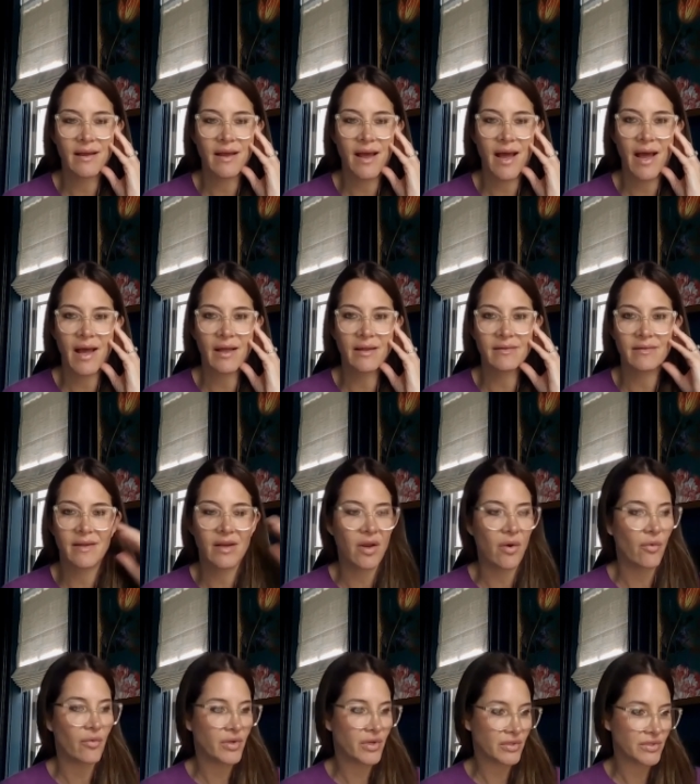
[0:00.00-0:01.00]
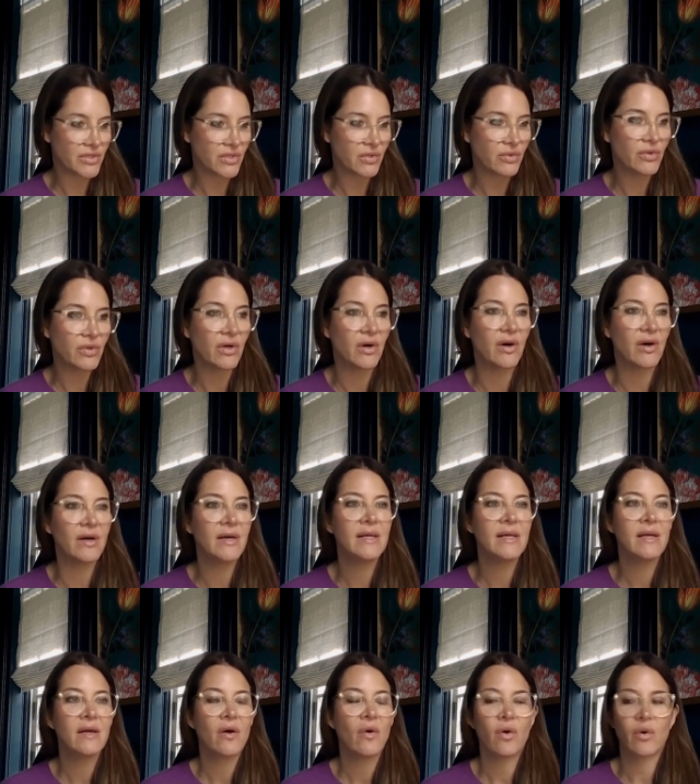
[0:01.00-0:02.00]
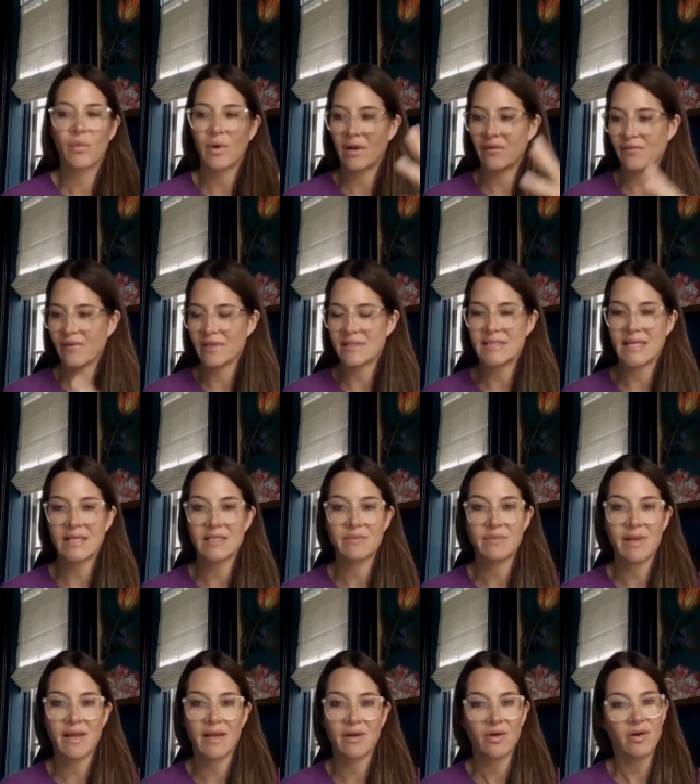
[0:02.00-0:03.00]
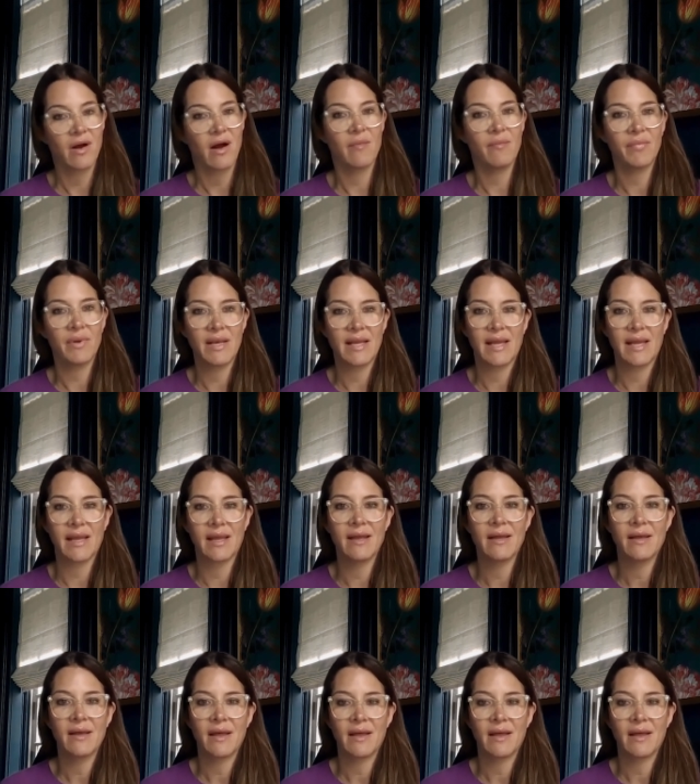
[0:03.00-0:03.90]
at you know your school or what it feels like to be at your company